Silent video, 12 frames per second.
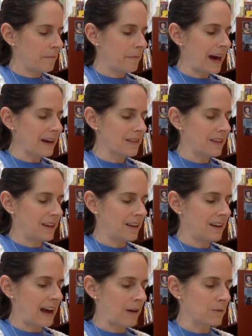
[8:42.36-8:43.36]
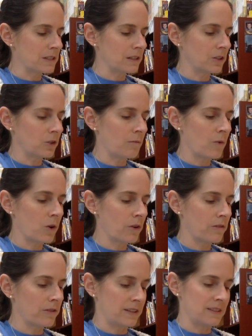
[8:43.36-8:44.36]
Back then, I was a little more
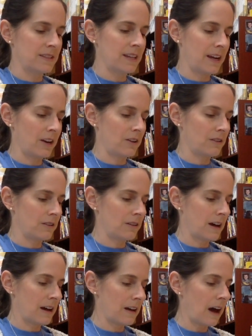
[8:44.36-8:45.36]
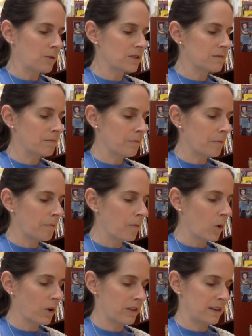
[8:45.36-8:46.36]
than scared. I was
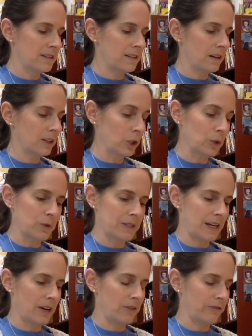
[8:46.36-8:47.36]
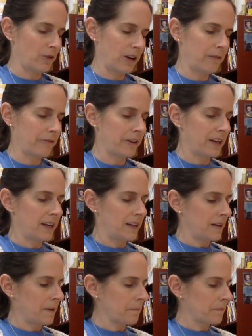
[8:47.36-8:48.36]
more than a little scared of Griff,
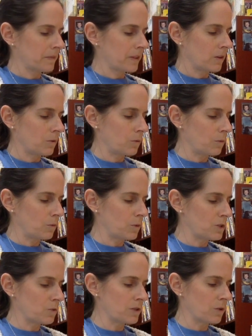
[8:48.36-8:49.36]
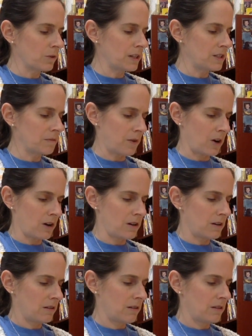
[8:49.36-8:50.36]
which was only
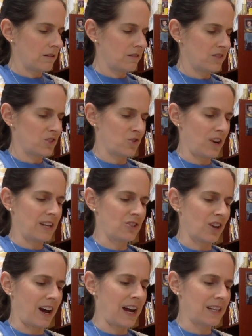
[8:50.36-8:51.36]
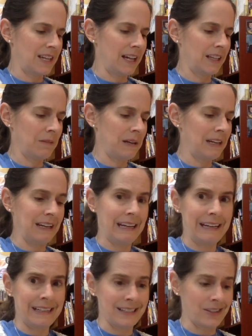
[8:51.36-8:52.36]
smart. Strange guy telling me to
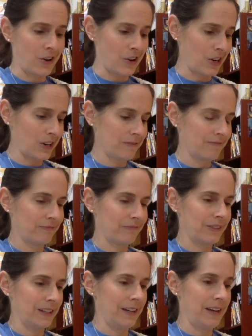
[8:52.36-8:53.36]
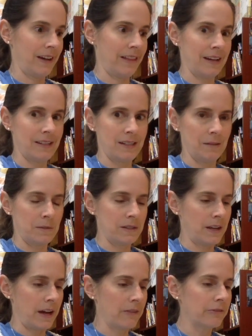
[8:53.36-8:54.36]
get in his car. Yeah, that seems
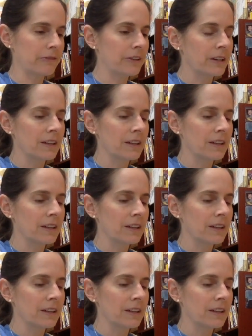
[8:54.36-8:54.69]
safe.